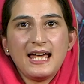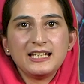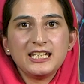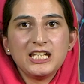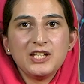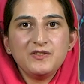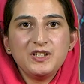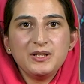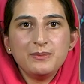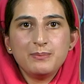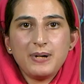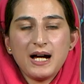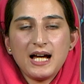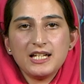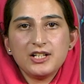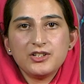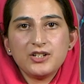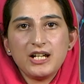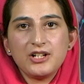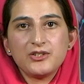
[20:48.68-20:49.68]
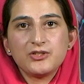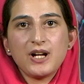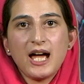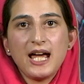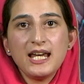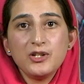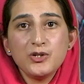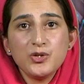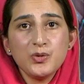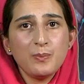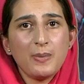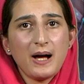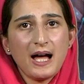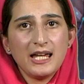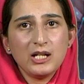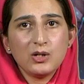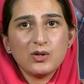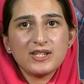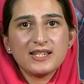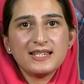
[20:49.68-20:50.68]
give the buyer a right to buy
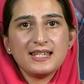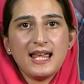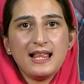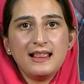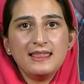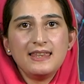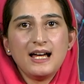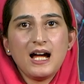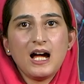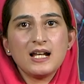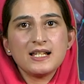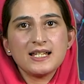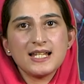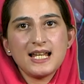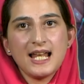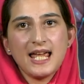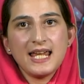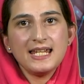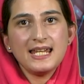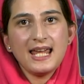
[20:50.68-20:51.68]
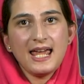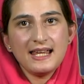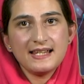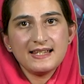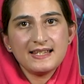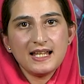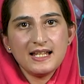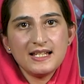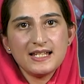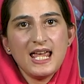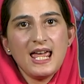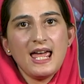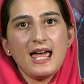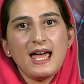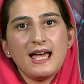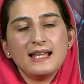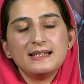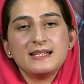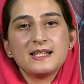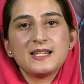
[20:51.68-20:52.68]
or sell the underlying asset
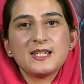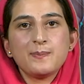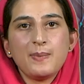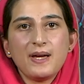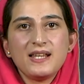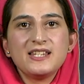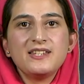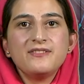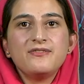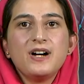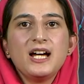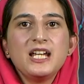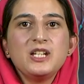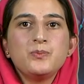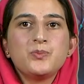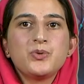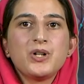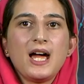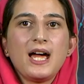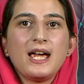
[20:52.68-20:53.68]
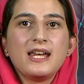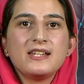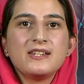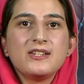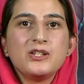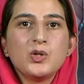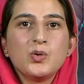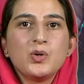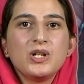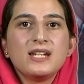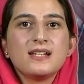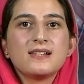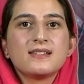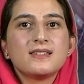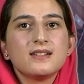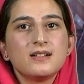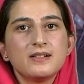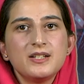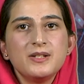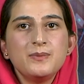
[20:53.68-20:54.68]
at the specified price during a
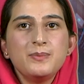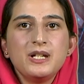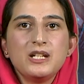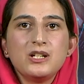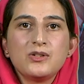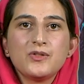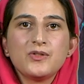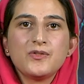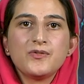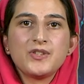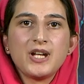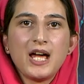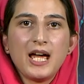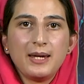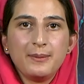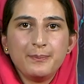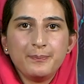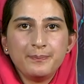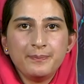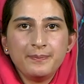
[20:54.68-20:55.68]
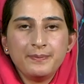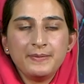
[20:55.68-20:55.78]
certain period of time.